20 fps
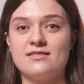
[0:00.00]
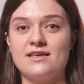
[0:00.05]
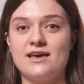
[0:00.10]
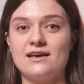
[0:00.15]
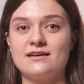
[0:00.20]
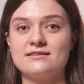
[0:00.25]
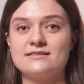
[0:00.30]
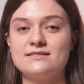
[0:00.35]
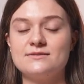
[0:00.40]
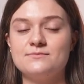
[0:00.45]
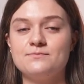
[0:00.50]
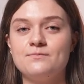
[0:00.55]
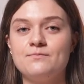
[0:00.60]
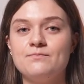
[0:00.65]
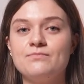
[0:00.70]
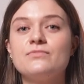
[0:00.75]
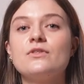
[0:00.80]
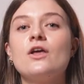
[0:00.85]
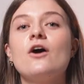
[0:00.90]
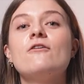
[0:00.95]
things.
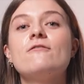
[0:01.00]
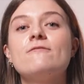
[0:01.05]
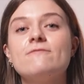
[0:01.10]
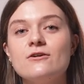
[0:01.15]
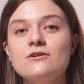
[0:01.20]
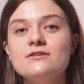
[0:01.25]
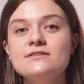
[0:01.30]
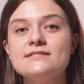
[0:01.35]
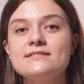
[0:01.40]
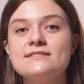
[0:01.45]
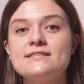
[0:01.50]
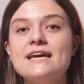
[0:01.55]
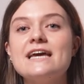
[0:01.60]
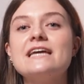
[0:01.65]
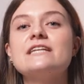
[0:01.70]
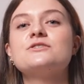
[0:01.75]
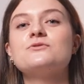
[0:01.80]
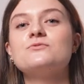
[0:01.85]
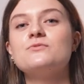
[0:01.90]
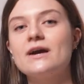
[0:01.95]
First,
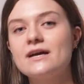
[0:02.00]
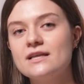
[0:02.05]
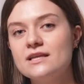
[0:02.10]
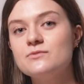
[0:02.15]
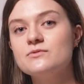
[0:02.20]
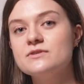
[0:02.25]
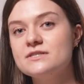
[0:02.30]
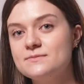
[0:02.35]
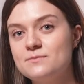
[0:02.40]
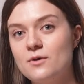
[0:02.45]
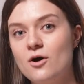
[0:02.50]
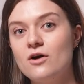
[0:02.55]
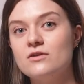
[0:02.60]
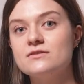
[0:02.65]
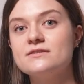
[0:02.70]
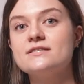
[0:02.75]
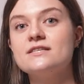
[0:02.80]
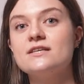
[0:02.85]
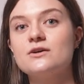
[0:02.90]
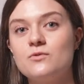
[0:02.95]
it directly
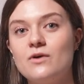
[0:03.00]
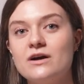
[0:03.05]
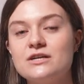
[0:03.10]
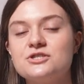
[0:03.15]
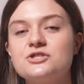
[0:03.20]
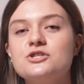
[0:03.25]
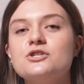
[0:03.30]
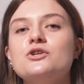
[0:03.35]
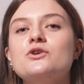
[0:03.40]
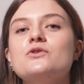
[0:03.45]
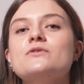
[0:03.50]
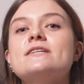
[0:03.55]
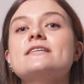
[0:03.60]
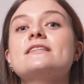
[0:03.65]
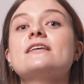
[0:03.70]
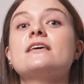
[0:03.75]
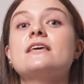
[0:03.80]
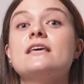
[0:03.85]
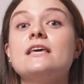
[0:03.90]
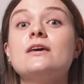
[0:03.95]
responds to the question using
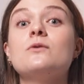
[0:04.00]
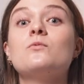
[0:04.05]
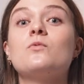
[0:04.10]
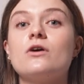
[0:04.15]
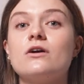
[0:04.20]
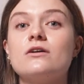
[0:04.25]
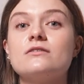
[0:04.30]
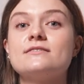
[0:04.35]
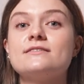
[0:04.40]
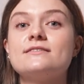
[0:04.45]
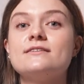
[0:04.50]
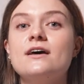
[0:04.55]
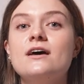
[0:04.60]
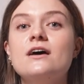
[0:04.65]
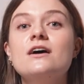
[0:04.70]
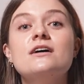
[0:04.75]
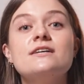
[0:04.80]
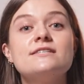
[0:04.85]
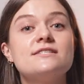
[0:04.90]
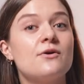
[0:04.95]
the key words.
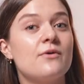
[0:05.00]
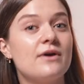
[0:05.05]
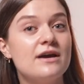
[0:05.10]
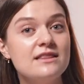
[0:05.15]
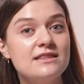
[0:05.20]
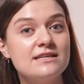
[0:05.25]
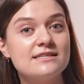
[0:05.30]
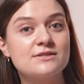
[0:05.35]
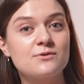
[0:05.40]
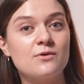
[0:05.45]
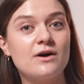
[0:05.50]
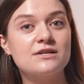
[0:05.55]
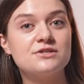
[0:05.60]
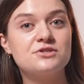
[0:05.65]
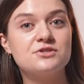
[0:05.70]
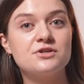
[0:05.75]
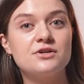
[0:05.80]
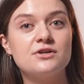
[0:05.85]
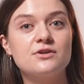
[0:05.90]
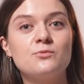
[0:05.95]
So in this
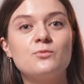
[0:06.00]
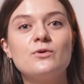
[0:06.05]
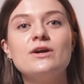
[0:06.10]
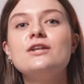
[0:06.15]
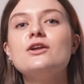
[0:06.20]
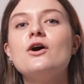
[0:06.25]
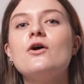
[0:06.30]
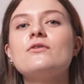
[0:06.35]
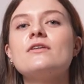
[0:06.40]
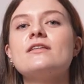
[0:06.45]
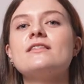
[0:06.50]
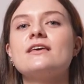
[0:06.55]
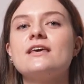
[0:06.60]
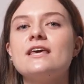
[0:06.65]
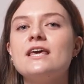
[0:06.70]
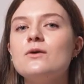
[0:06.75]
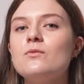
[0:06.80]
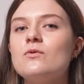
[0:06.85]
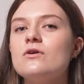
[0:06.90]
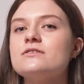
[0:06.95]
question, we know that the
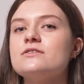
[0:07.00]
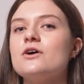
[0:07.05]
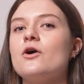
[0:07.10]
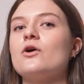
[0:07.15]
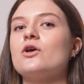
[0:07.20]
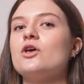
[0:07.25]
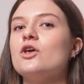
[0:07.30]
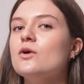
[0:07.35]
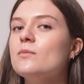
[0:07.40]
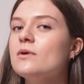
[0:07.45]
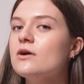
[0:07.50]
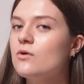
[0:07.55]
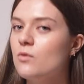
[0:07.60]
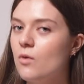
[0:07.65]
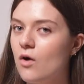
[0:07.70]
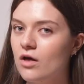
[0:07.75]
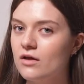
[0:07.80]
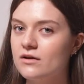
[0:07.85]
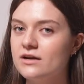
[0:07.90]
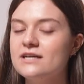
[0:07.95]
key words are human
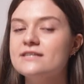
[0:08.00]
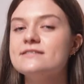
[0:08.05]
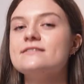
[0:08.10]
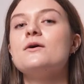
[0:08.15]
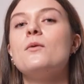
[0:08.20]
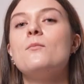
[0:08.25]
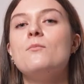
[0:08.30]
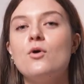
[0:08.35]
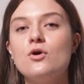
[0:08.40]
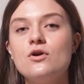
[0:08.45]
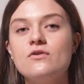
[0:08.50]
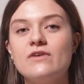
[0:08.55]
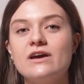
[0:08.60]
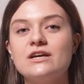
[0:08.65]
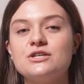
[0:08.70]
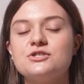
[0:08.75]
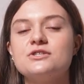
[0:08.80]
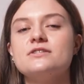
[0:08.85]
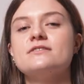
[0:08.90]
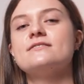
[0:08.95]
qualities,
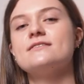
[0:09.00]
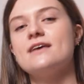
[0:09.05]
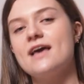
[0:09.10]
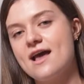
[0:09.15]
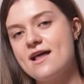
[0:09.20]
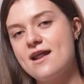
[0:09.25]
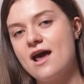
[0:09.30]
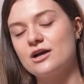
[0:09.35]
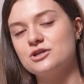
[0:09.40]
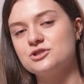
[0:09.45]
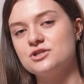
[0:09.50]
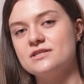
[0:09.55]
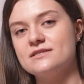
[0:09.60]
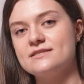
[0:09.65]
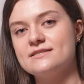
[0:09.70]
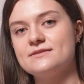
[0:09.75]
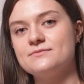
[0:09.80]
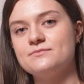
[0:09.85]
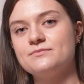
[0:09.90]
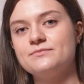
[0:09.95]
motivations, and
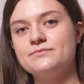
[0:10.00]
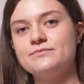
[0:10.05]
actions.